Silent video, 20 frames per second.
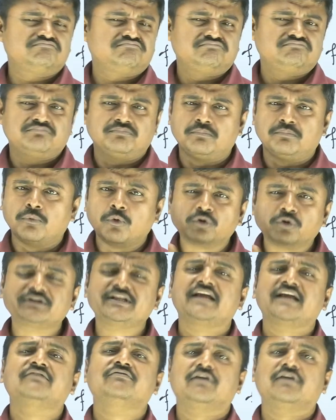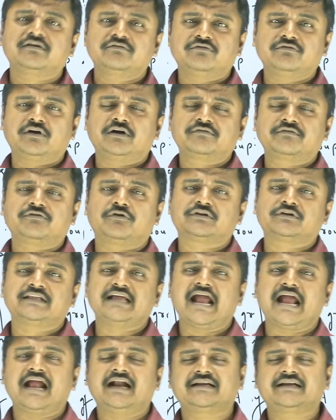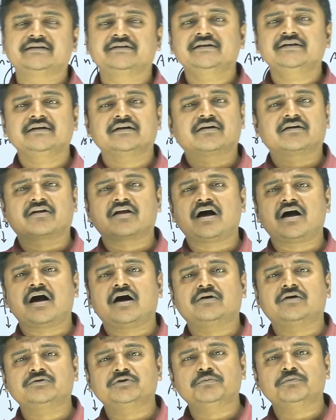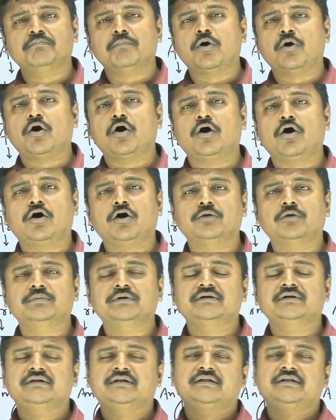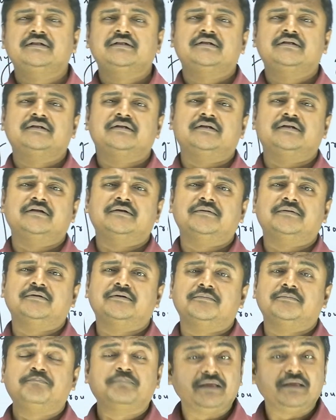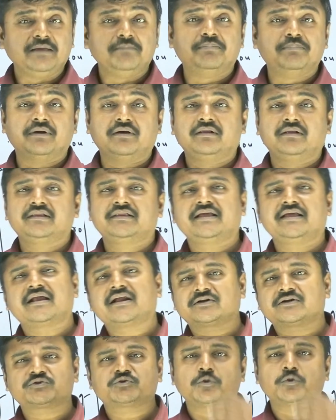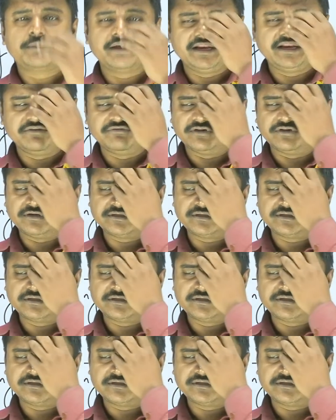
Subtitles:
more than one word for that. Crowd, mob, people. There are so many words.